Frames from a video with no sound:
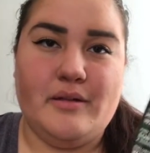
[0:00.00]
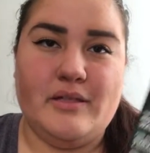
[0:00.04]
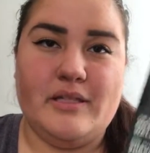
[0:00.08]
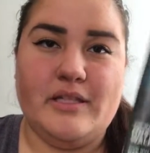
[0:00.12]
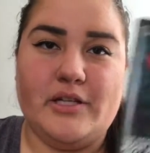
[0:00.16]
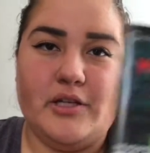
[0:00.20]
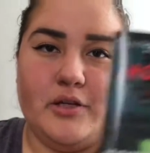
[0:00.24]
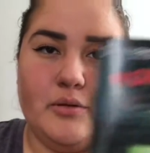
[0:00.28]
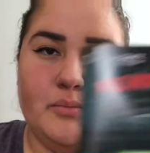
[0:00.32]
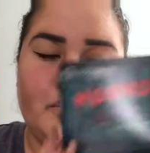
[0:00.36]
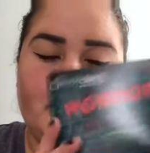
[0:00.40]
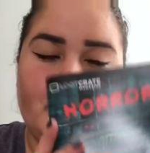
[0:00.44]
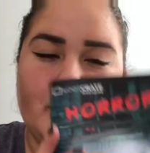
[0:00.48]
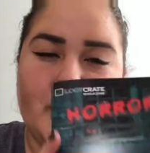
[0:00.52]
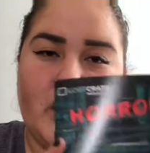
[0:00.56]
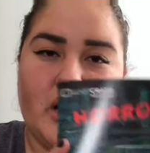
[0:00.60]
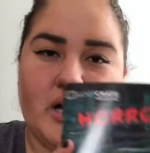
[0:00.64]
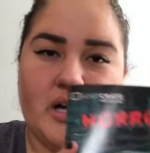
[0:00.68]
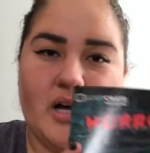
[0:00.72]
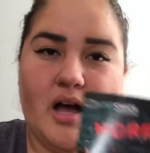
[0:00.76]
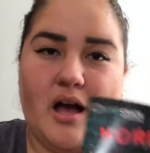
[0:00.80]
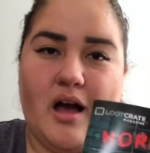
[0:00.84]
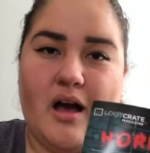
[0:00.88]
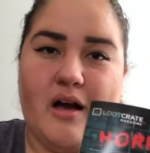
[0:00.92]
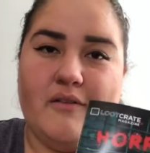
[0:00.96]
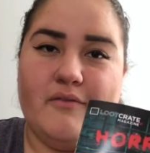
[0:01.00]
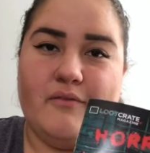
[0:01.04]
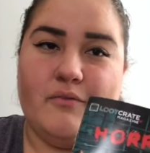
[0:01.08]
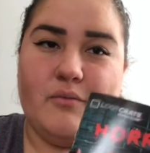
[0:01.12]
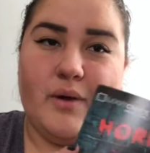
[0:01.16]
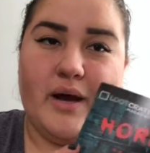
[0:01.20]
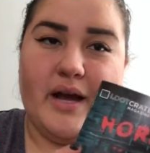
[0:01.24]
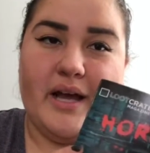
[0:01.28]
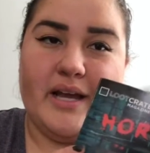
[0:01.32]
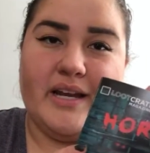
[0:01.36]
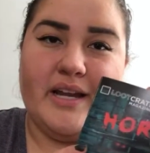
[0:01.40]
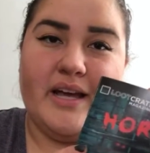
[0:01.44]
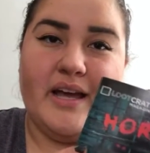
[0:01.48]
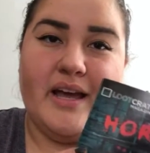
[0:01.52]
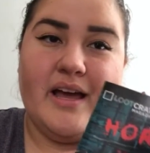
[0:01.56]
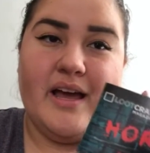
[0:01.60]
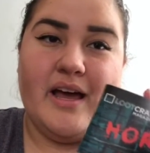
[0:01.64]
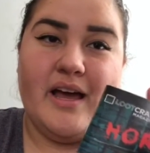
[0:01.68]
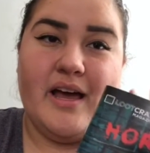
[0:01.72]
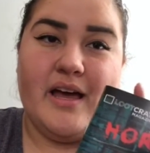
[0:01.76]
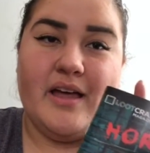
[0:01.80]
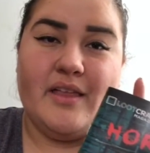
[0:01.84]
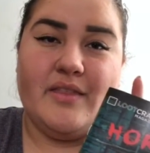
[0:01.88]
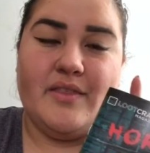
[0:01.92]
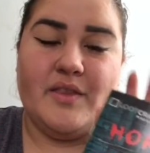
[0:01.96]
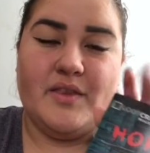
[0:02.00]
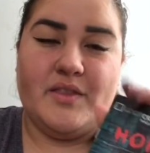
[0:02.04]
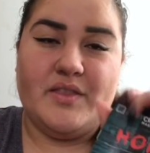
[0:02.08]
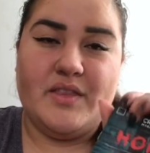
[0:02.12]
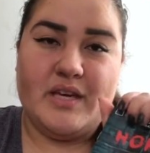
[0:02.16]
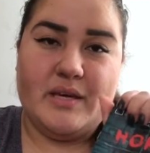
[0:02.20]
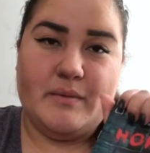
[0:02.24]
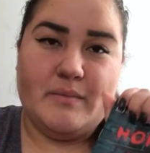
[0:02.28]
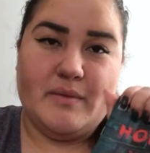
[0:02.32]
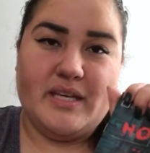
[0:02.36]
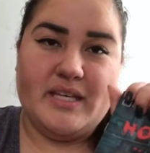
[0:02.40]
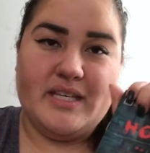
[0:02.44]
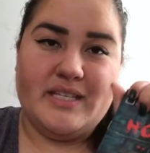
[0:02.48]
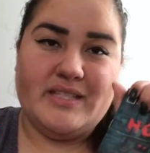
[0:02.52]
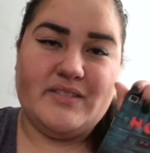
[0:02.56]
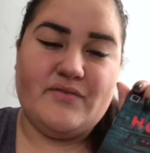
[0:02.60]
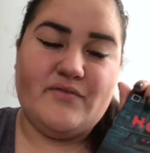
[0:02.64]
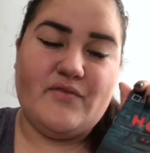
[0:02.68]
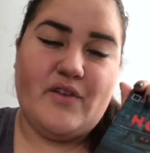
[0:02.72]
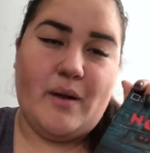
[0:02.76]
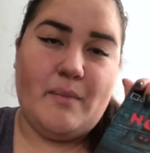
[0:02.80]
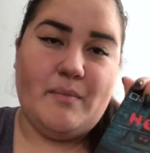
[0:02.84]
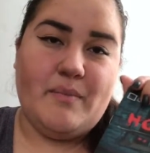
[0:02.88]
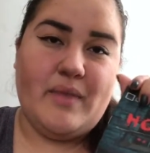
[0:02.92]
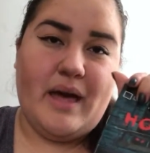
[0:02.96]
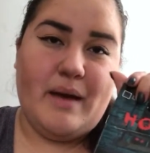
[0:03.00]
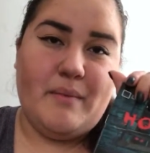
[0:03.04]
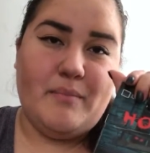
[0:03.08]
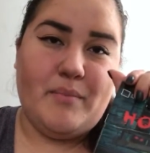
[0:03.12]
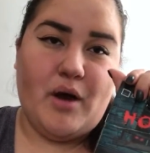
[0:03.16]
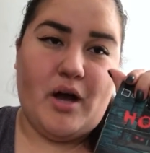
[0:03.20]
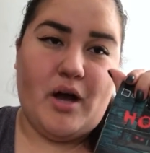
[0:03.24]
little book of what the theme is from that